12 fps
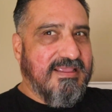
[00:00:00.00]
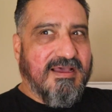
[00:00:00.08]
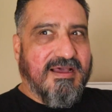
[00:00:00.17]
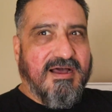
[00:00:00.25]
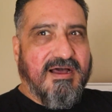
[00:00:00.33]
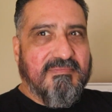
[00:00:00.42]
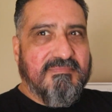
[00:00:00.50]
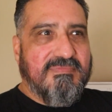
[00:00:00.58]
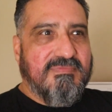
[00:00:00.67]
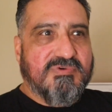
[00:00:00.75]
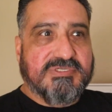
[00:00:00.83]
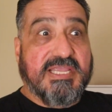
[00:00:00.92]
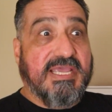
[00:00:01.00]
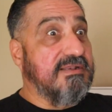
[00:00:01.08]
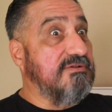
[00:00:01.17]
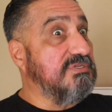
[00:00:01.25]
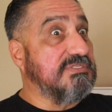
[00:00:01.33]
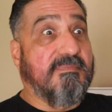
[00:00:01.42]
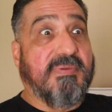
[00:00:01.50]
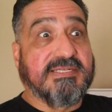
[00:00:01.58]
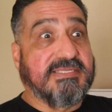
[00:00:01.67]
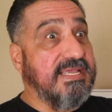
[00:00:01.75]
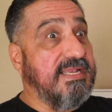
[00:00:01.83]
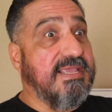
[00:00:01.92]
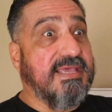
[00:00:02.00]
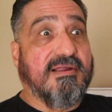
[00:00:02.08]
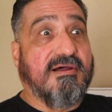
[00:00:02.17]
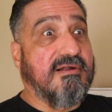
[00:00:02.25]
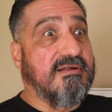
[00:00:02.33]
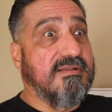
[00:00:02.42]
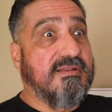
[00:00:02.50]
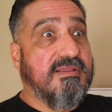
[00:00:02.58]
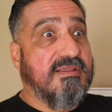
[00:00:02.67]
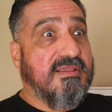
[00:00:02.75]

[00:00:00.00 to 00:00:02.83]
was about to get hit hard.